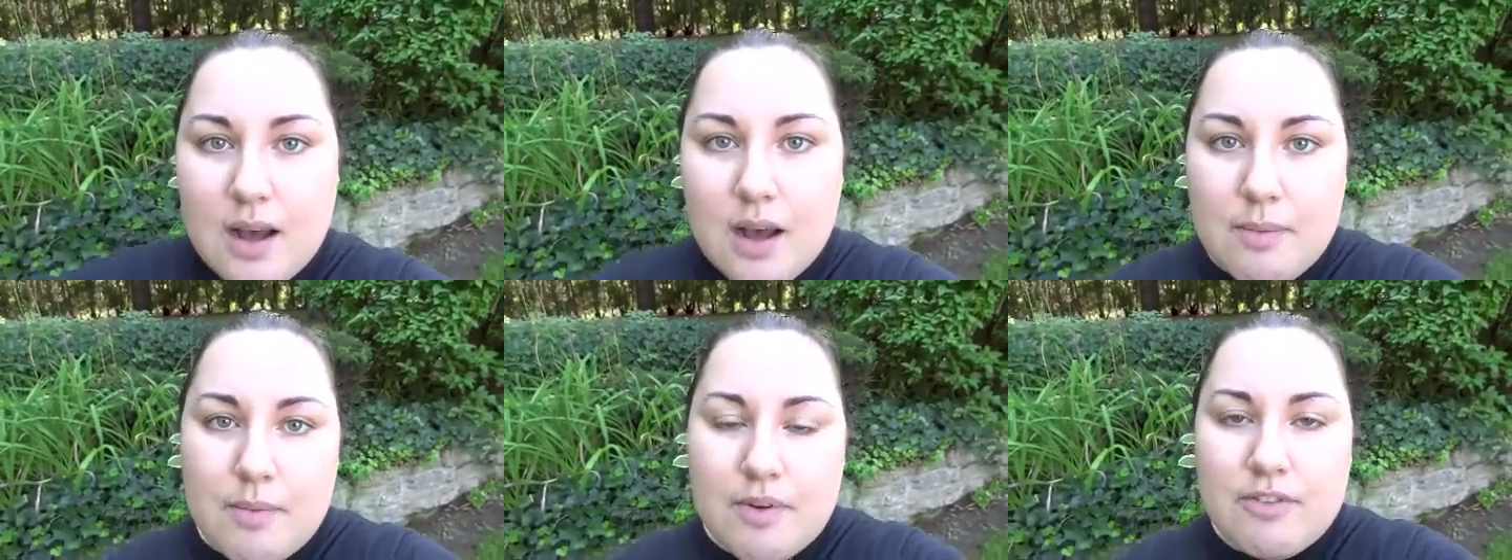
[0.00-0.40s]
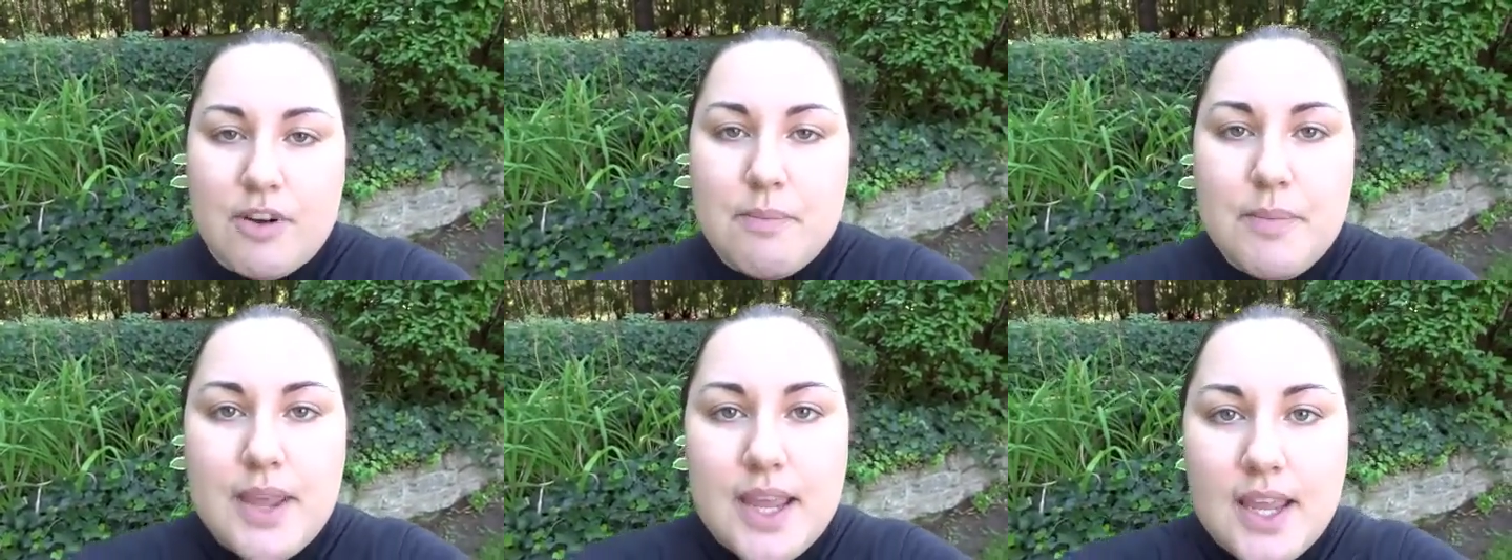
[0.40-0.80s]
um,
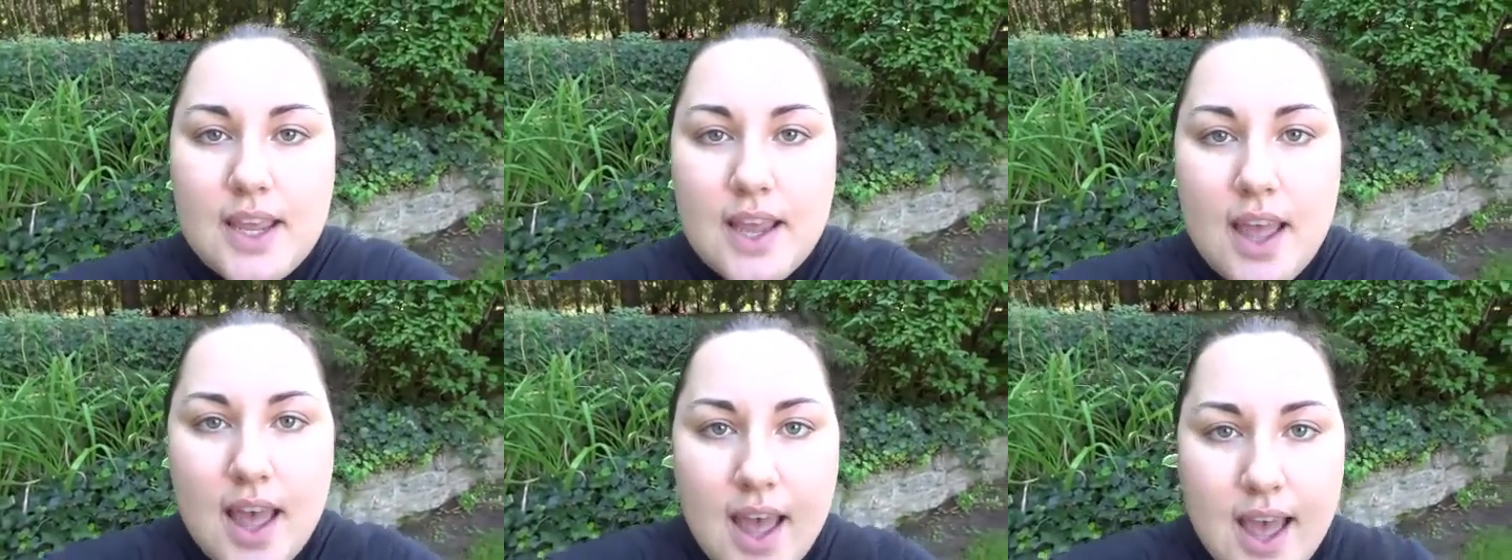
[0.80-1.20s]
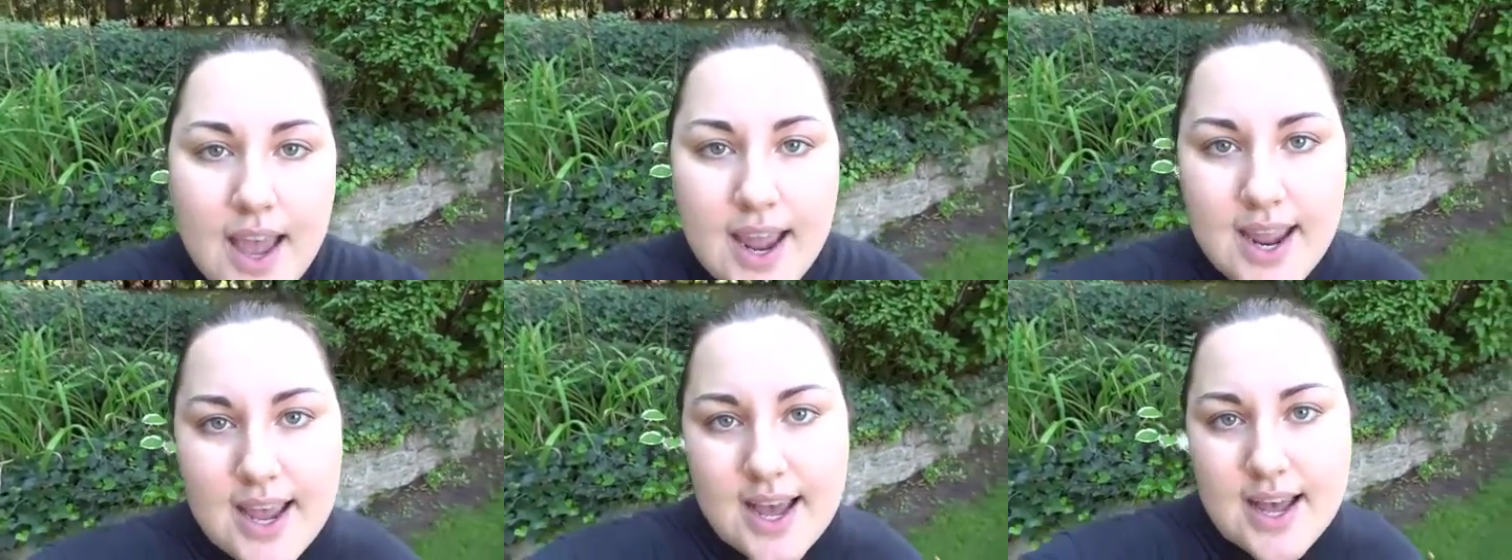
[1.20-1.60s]
from me.
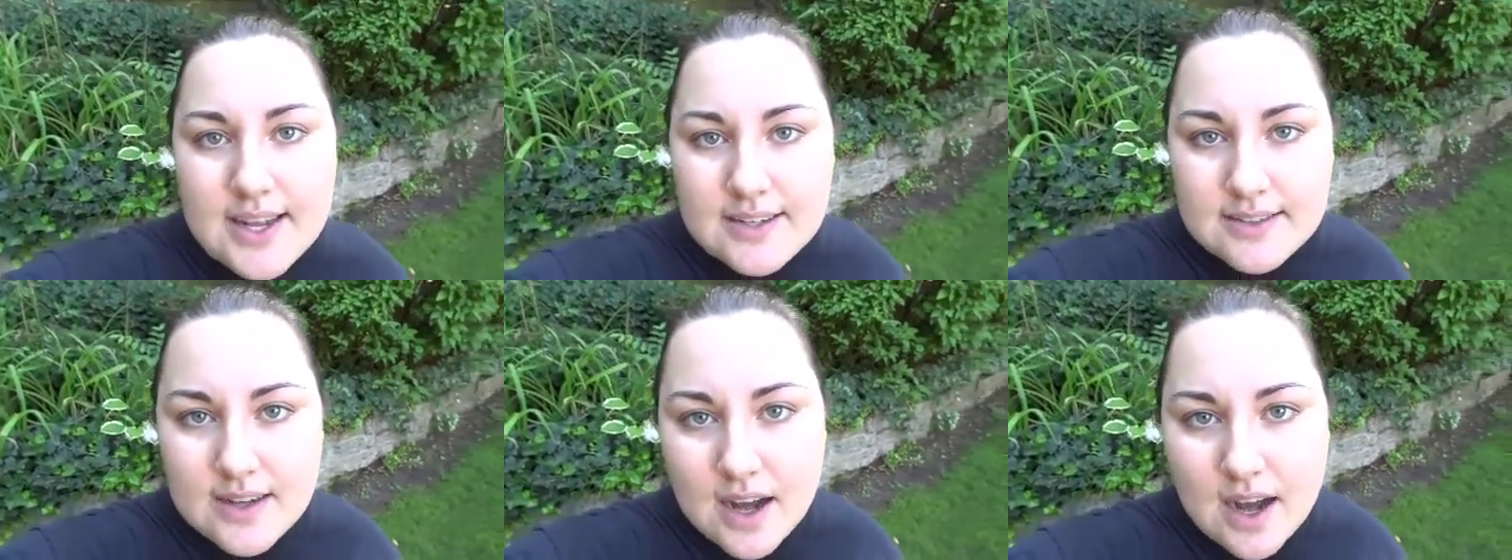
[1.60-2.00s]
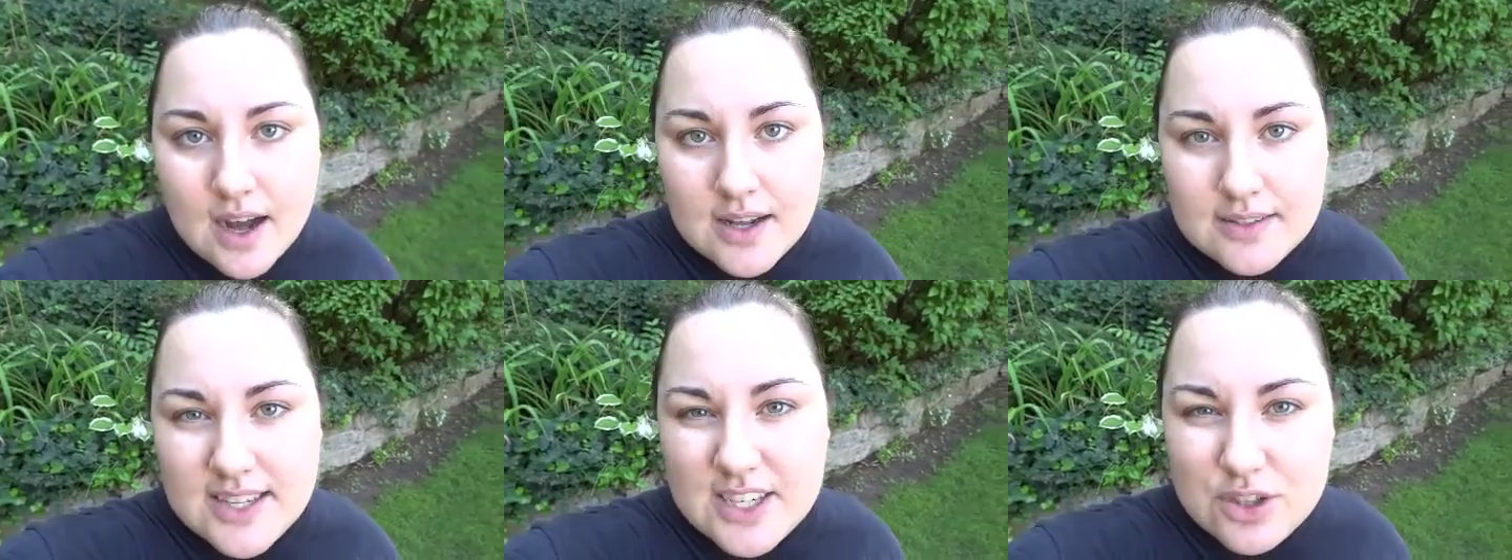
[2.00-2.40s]
And
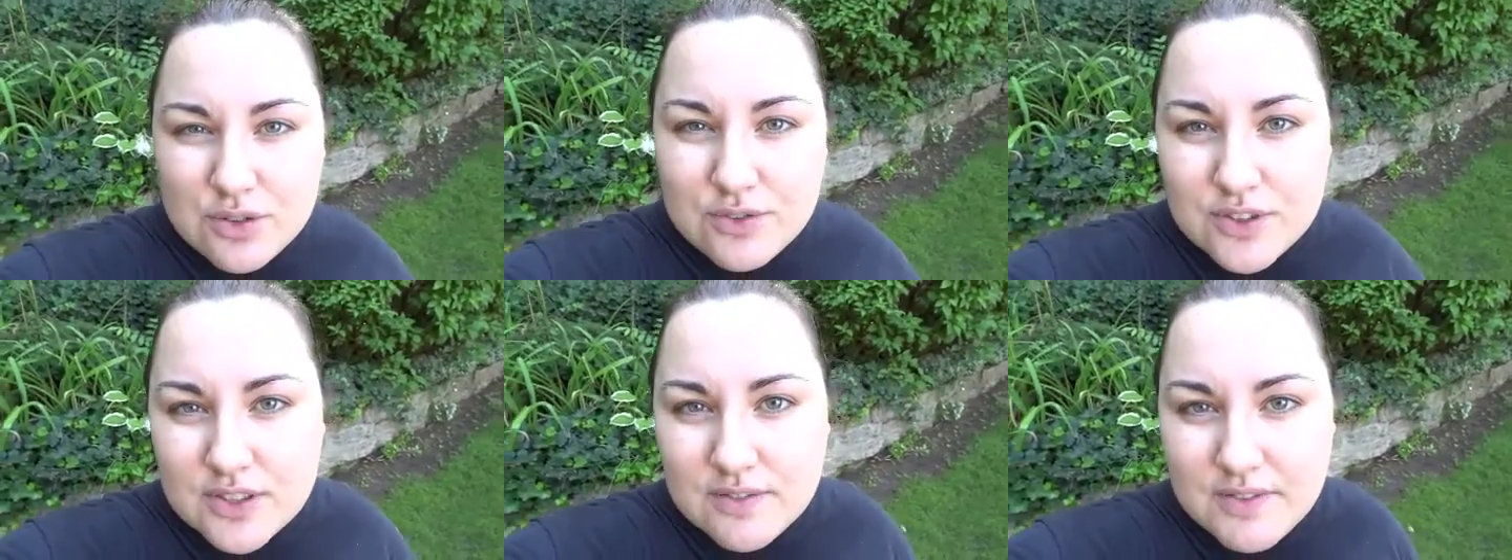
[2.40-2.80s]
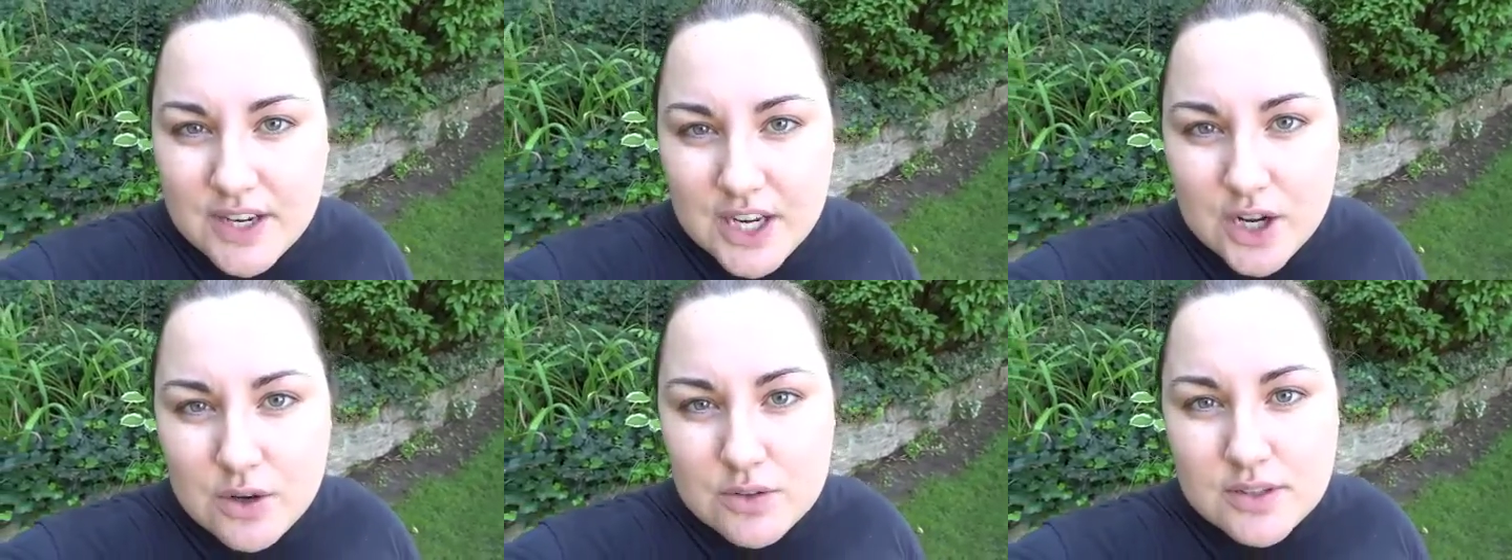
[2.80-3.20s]
uh, stay tuned for some
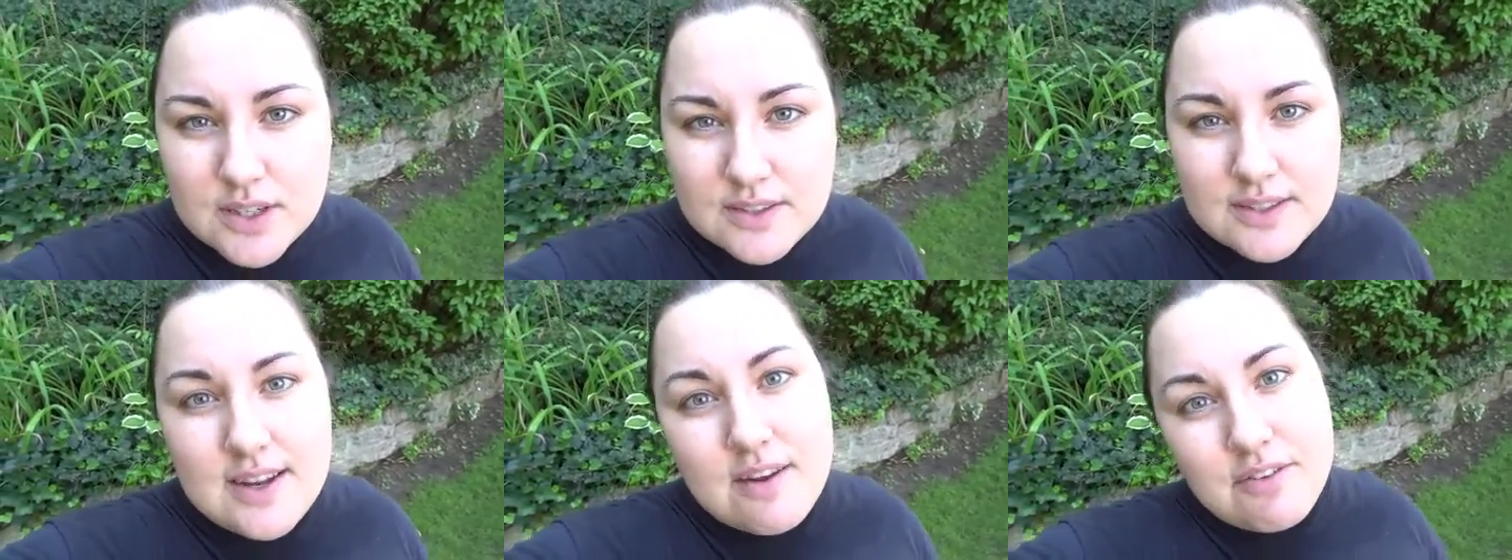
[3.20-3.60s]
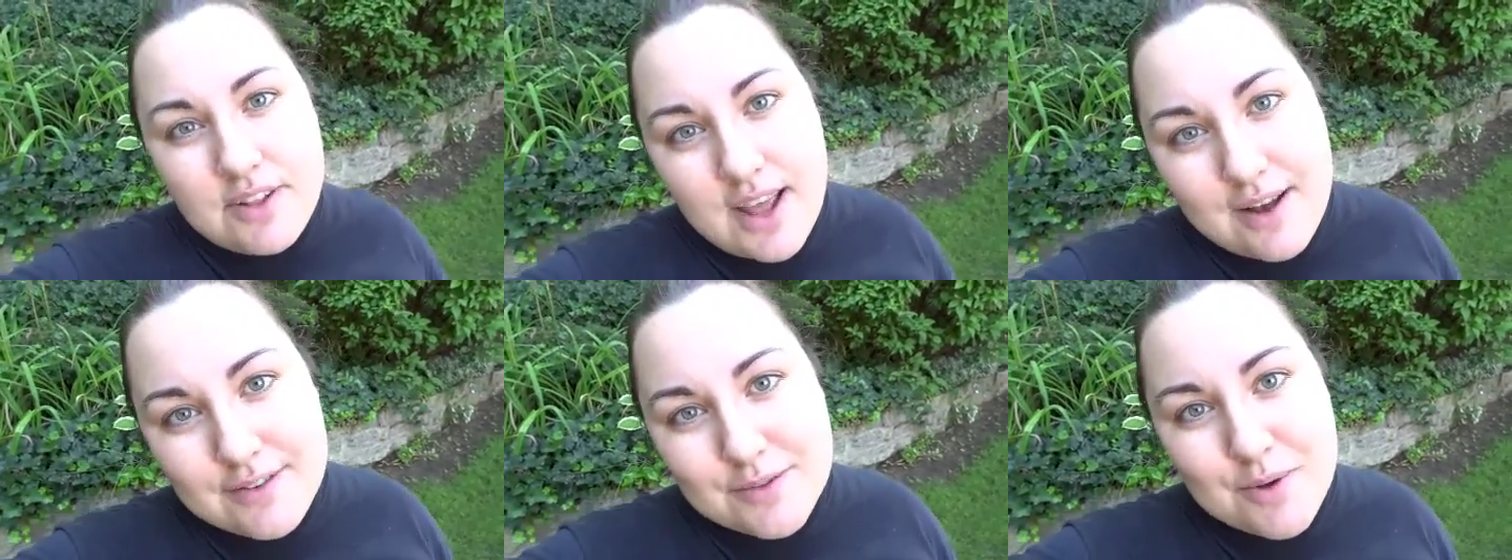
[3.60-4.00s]
videos because I
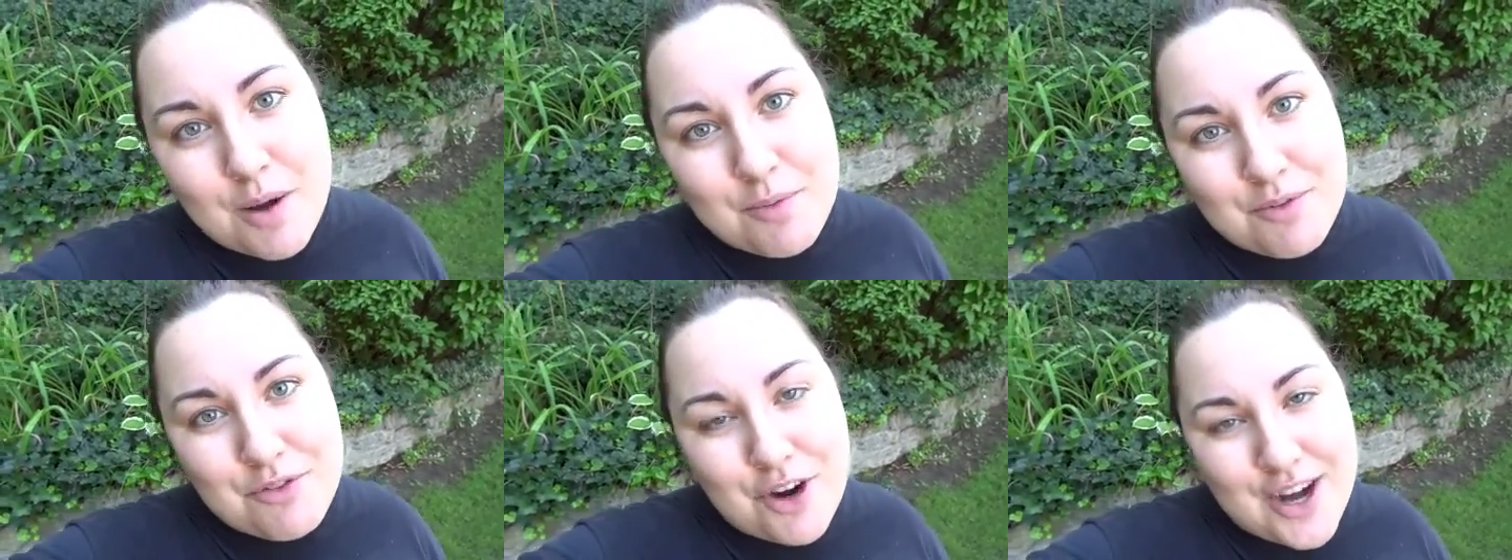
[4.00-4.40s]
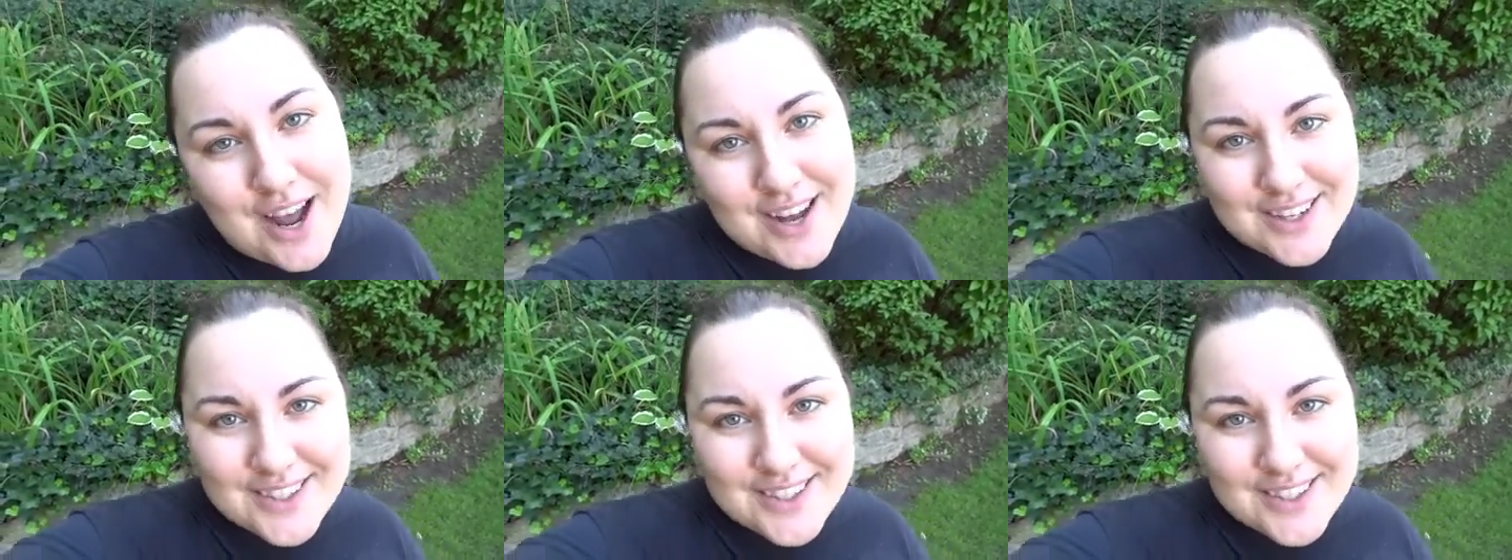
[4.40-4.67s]
definitely have some coming for